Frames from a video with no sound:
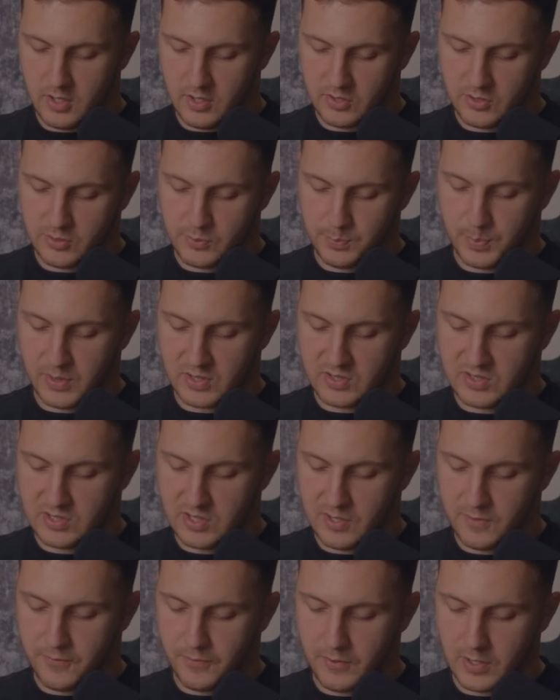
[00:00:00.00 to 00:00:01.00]

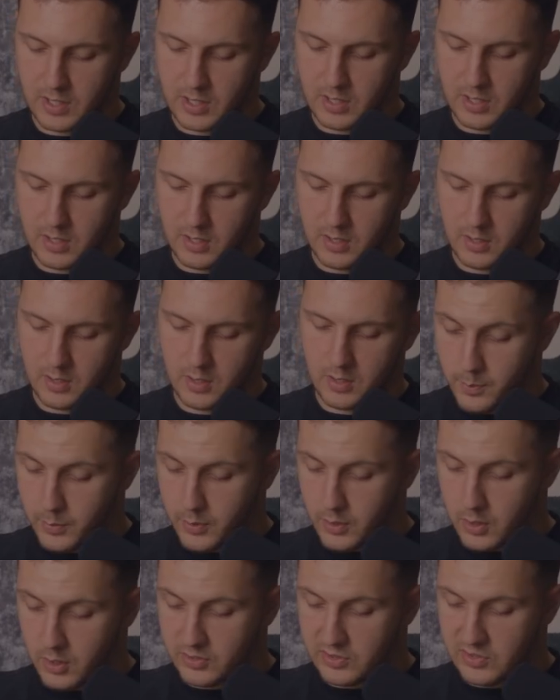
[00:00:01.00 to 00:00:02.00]
Specific
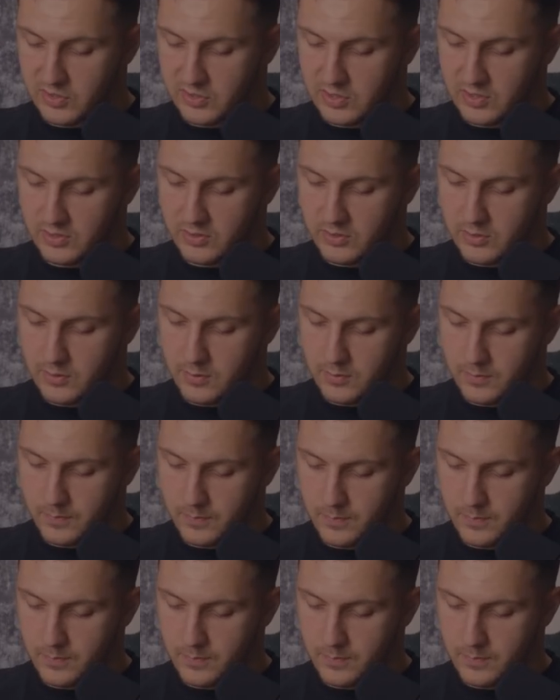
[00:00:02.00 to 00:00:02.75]
processes.